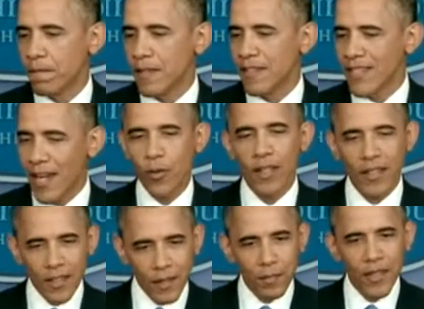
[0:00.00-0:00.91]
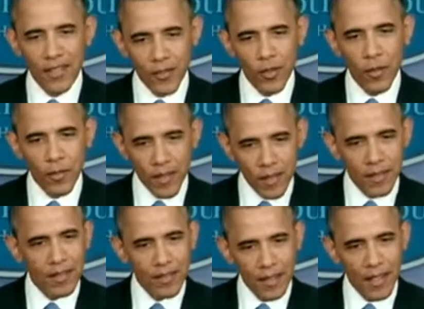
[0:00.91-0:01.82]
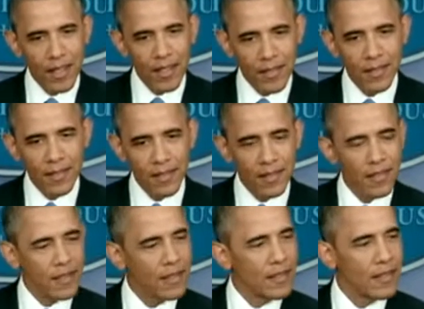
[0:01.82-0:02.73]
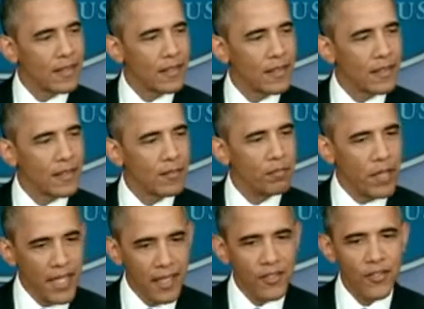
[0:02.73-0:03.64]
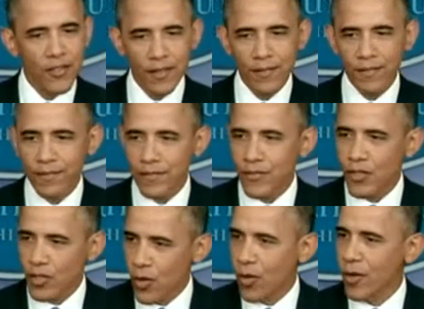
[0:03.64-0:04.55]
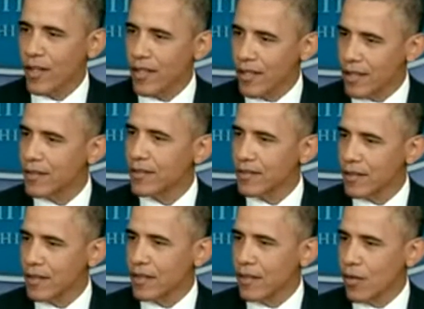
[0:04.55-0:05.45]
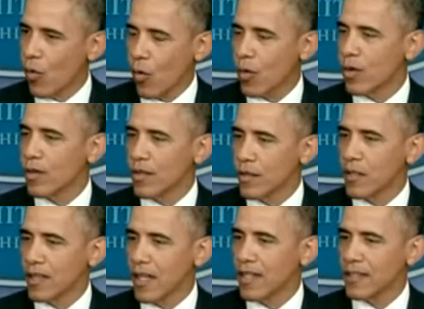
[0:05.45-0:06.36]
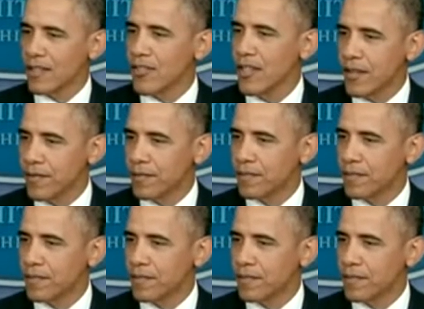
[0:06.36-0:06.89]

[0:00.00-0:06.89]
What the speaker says: is that really going to be contributing to the kind of peace and security and order that we'd like to see?